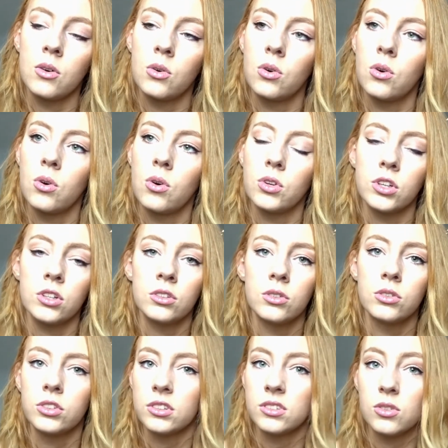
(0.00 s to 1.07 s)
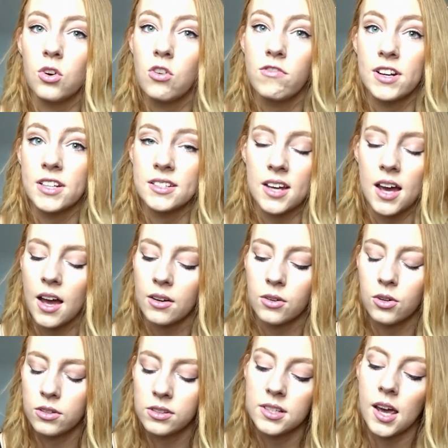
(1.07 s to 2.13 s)
or you know, you already tan
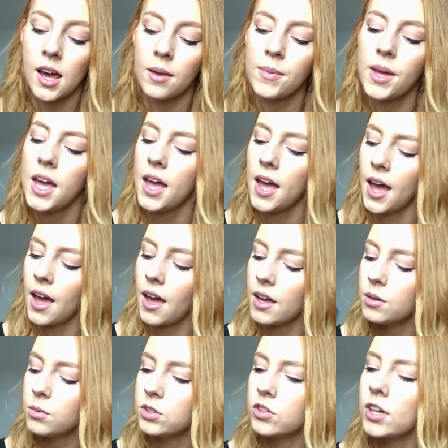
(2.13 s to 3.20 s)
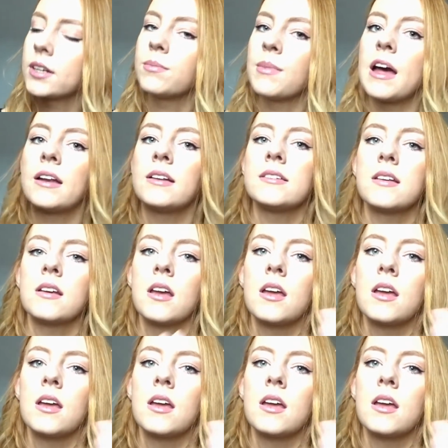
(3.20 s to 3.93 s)
all the time, I would recommend